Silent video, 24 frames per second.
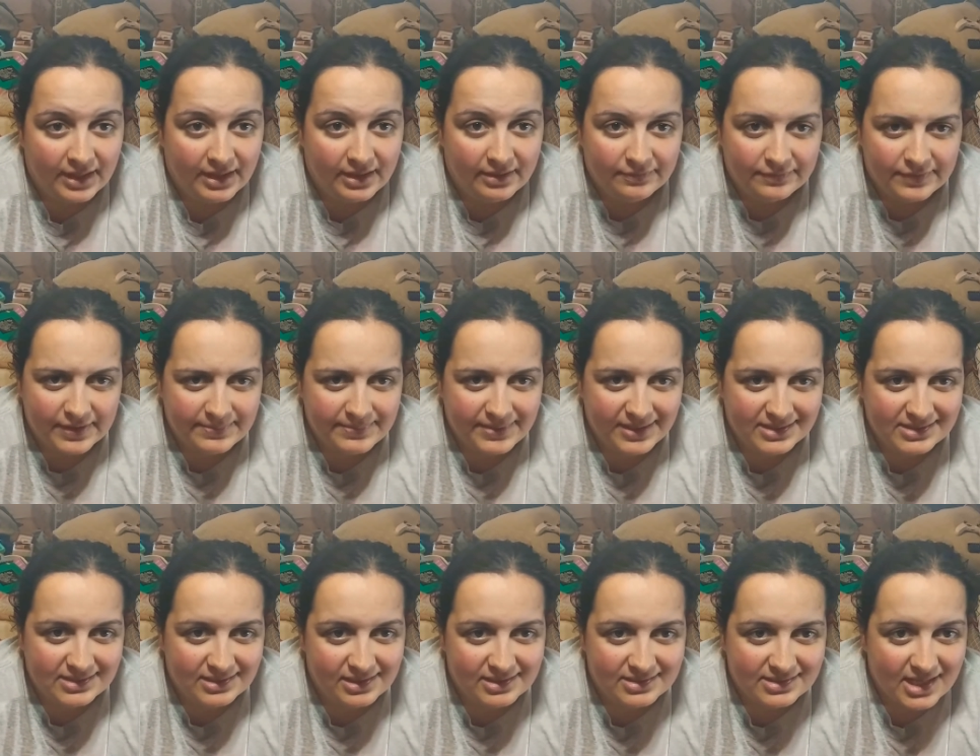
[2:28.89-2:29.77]
If that
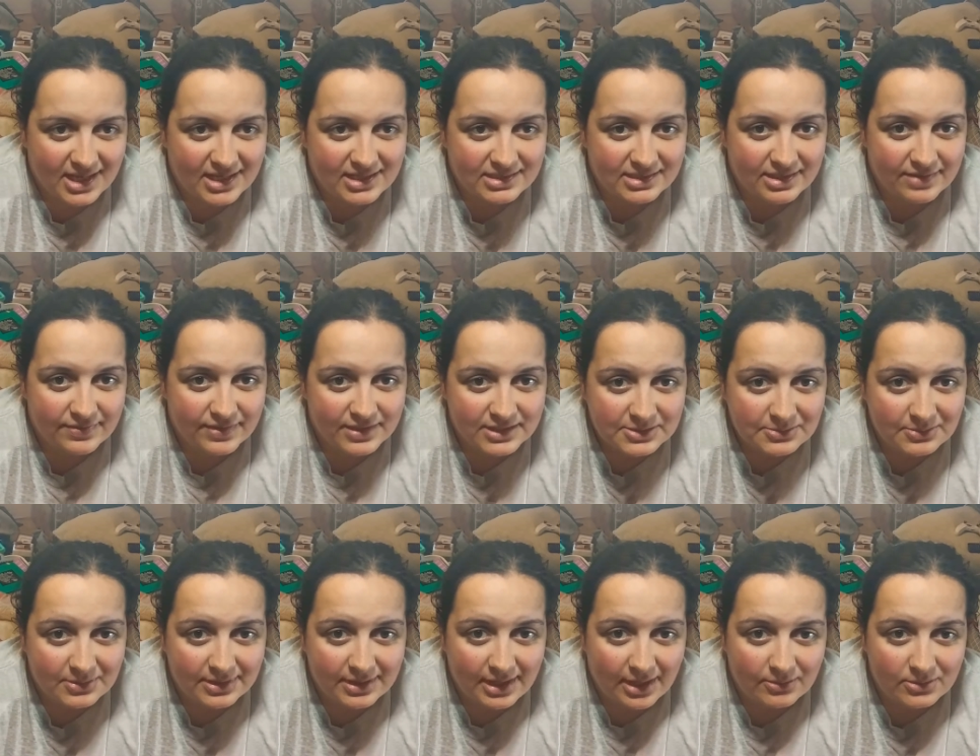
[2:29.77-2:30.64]
makes any sense. And this
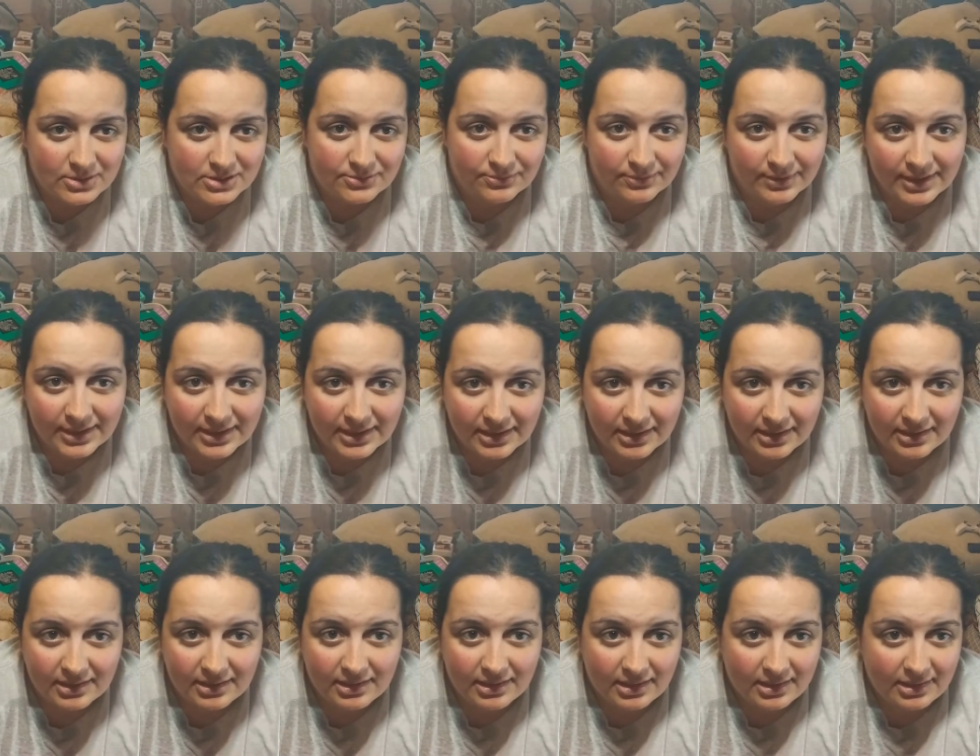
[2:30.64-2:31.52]
one, I was reading
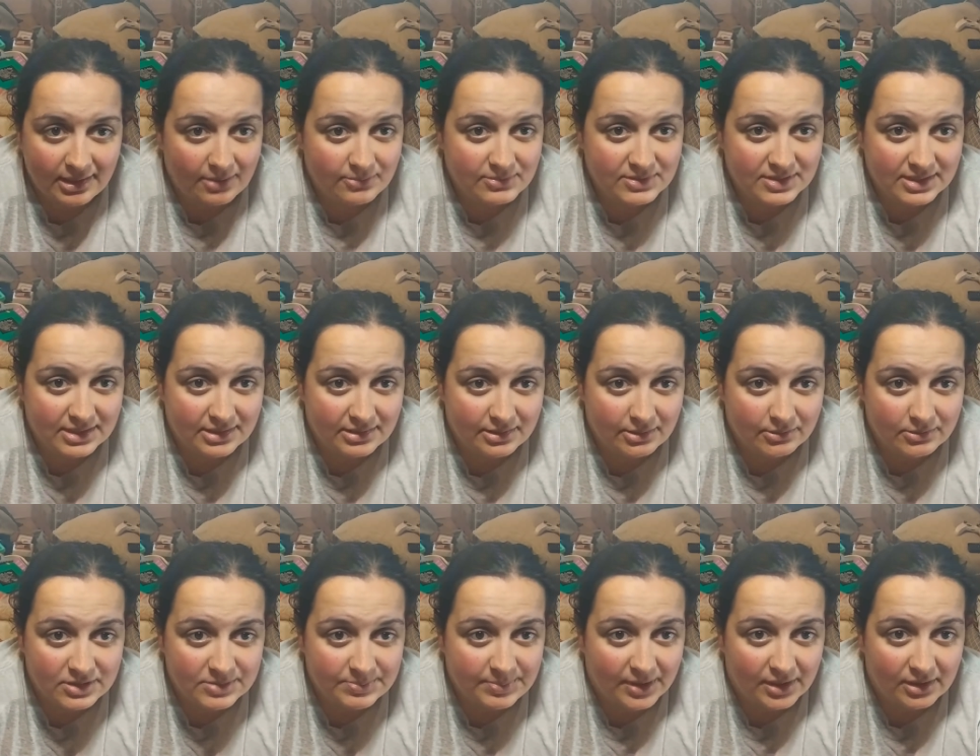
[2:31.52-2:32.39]
it and I was there
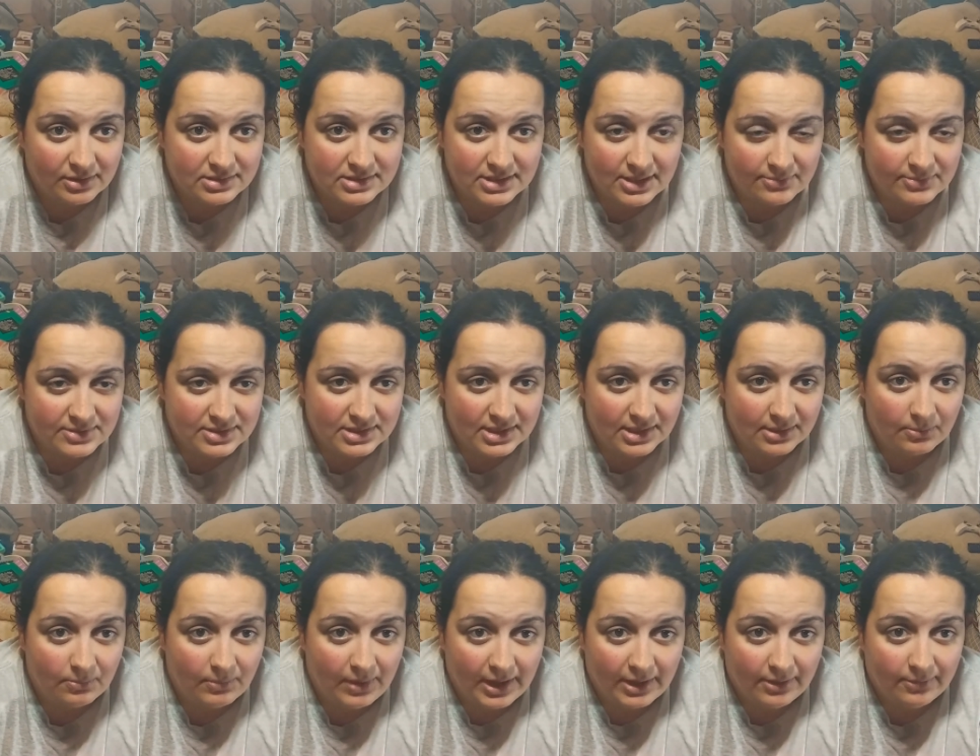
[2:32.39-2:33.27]
was parts I was like,
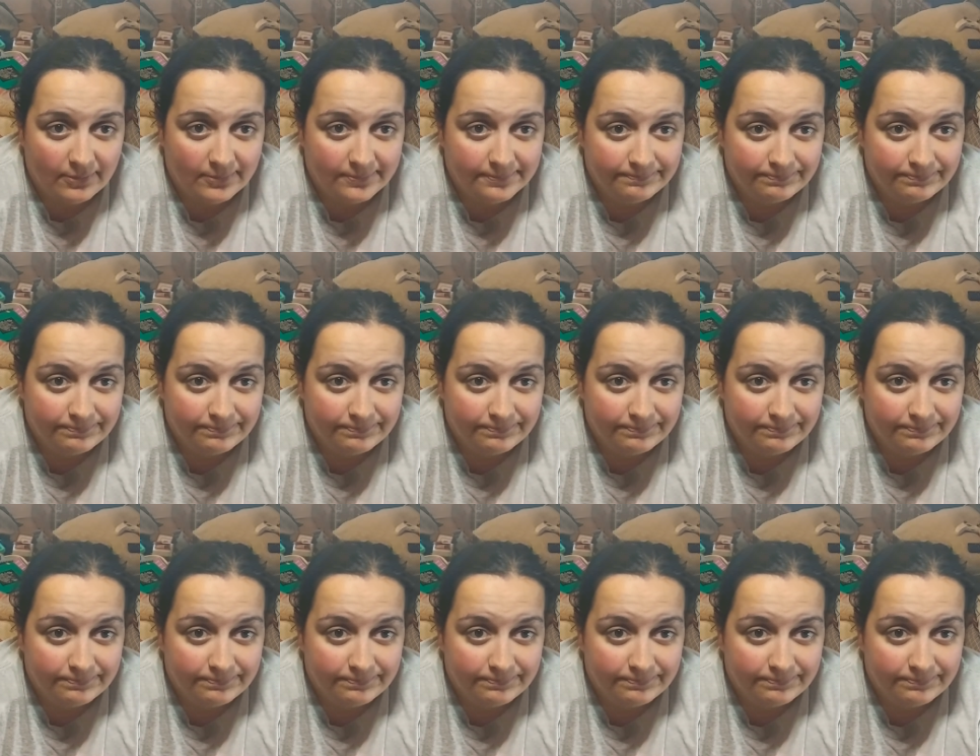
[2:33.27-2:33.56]
wow,